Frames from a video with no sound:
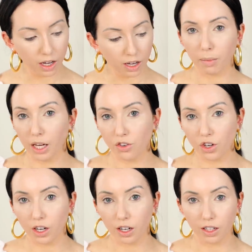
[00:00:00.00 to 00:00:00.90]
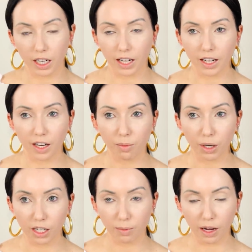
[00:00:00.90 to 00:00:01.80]
Made Cheer, like any kind of
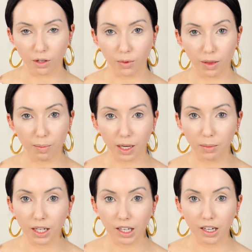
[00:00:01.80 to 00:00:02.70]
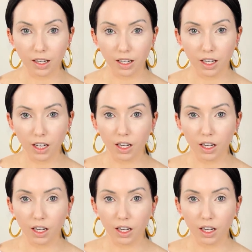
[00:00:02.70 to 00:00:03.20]
pressed powder with pigment in it